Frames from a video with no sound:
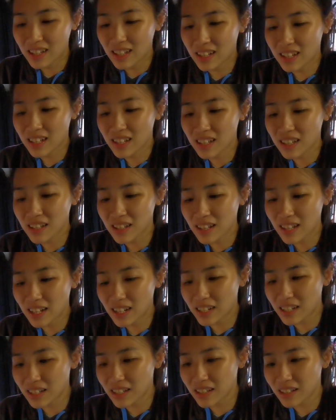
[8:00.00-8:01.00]
Yeah,
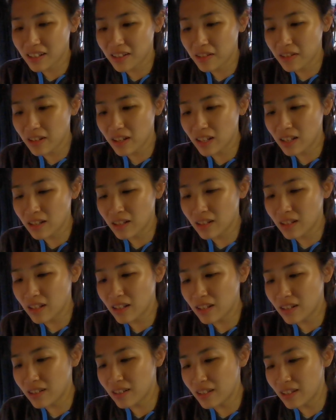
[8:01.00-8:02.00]
like
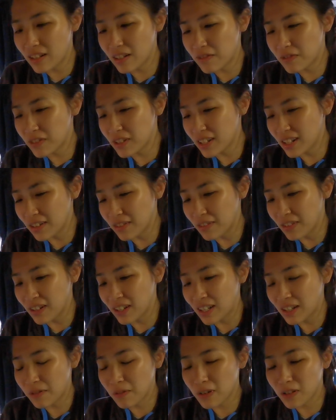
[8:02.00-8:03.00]
every time when
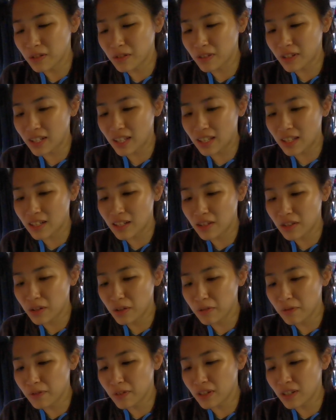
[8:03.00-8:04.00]
I want to get a
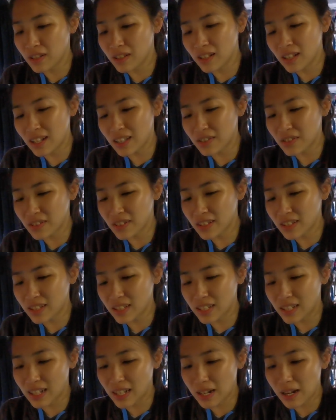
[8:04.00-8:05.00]
new phone, I just
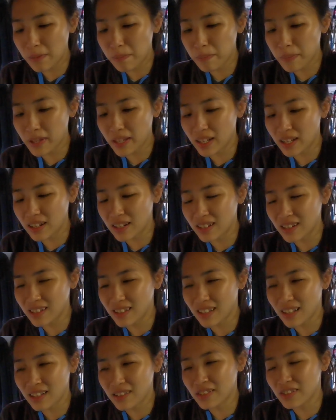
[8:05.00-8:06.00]
see they are bigger,
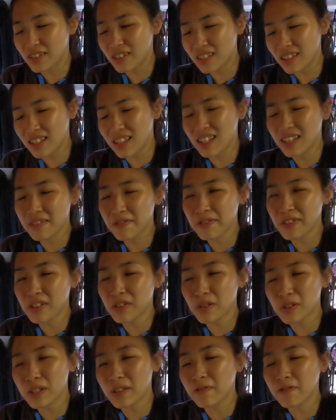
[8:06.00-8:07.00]
and they even
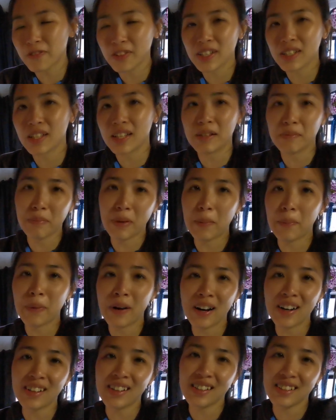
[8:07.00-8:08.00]
couldn't fit in my
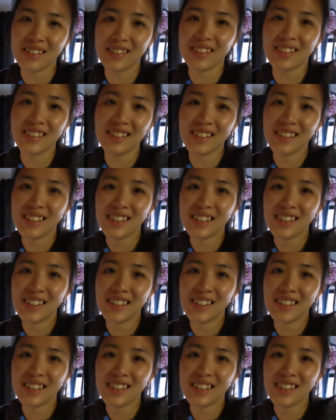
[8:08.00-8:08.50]
pocket.